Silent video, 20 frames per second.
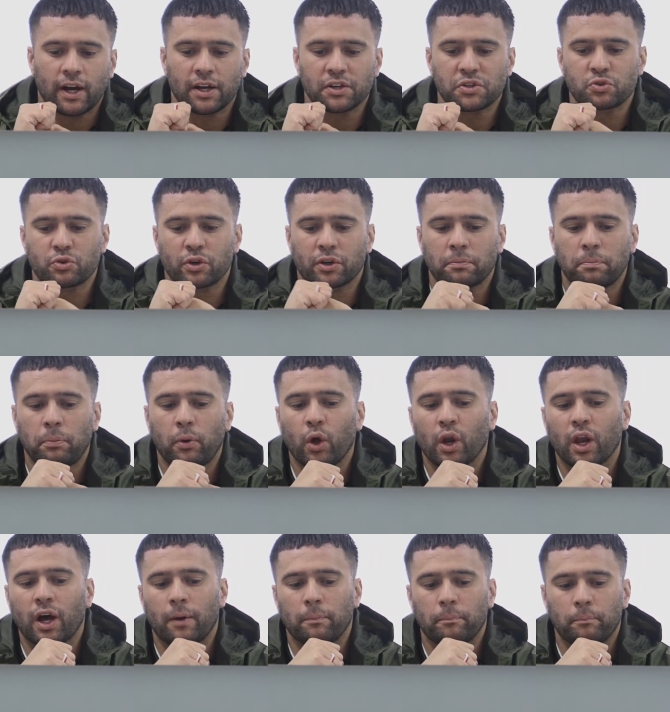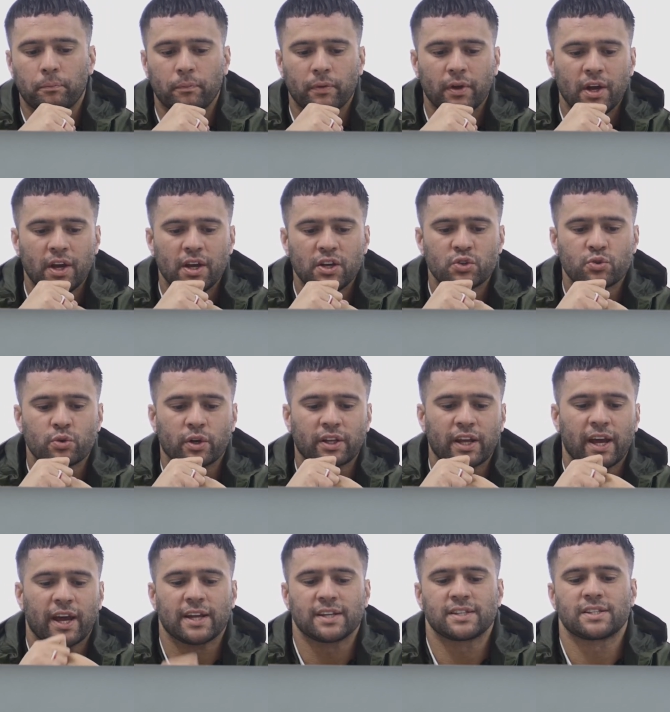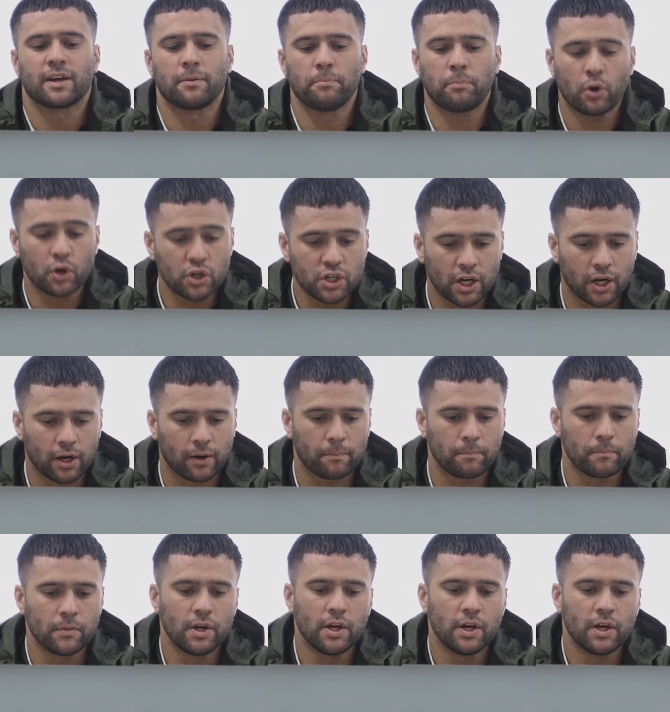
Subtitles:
strict pull-up, strict handstand push-up.